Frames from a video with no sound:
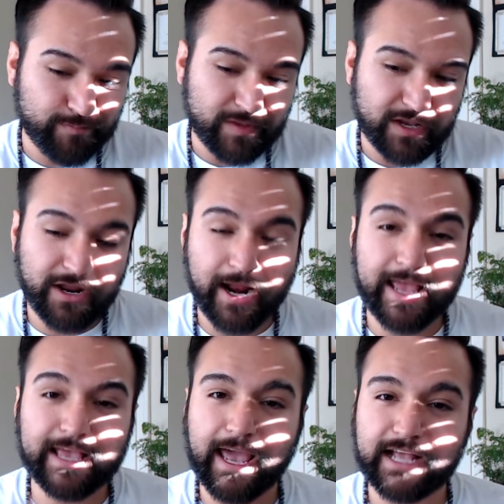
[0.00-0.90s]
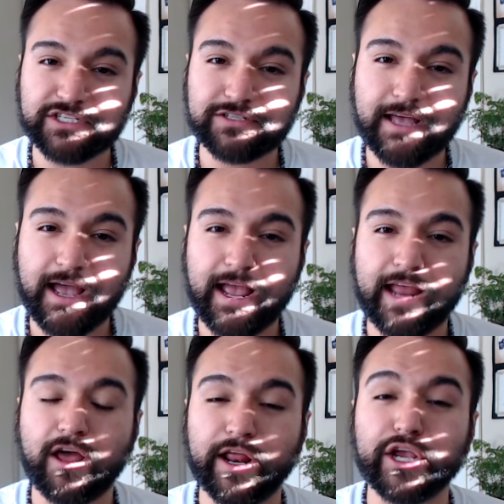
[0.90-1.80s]
not engage in that
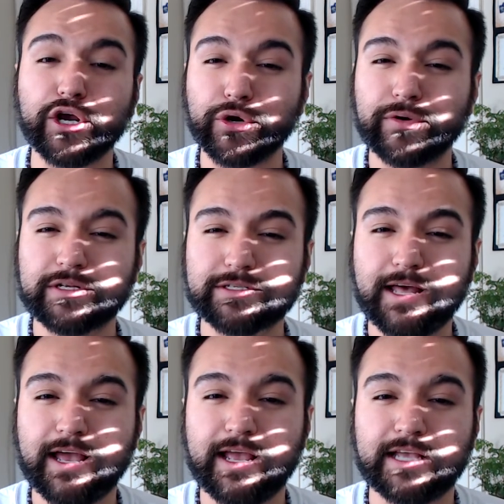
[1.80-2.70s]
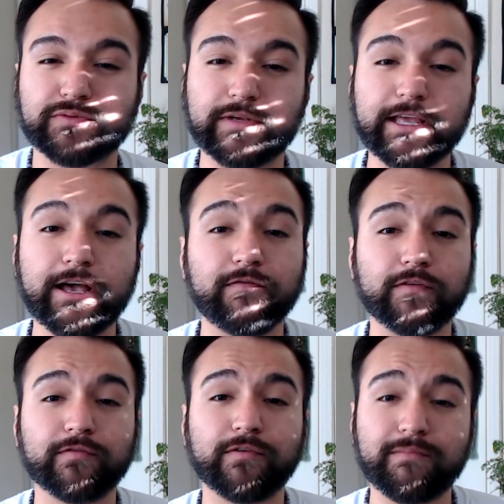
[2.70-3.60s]
and not encourage that is really
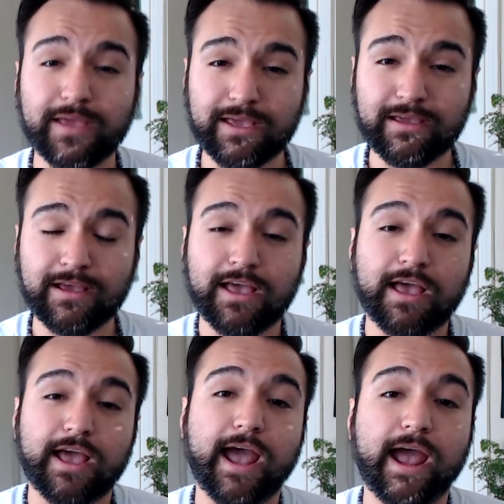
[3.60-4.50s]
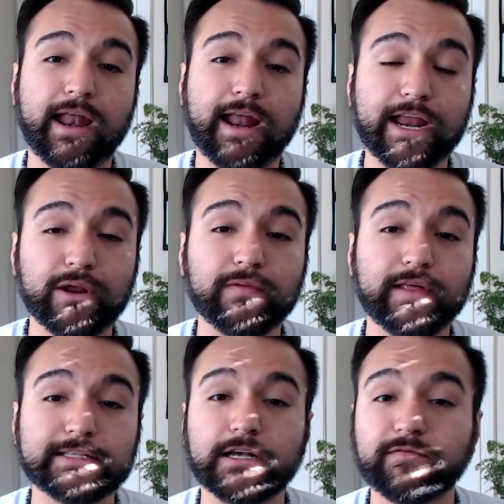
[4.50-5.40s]
helpful for me, and I know
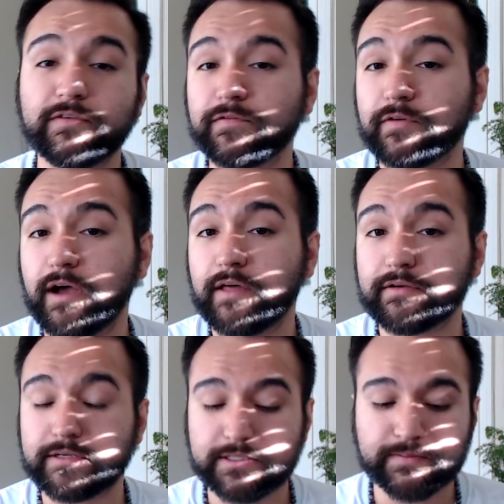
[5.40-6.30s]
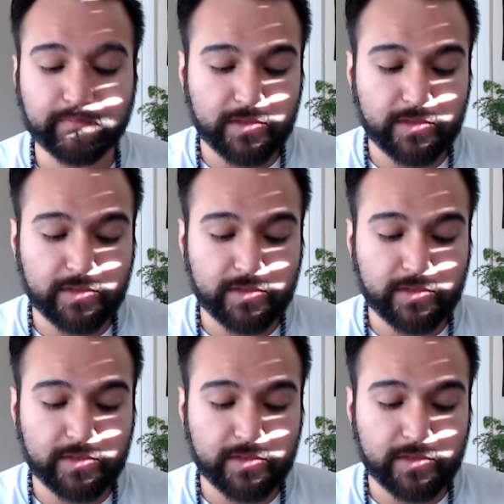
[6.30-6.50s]
that it's helpful for others.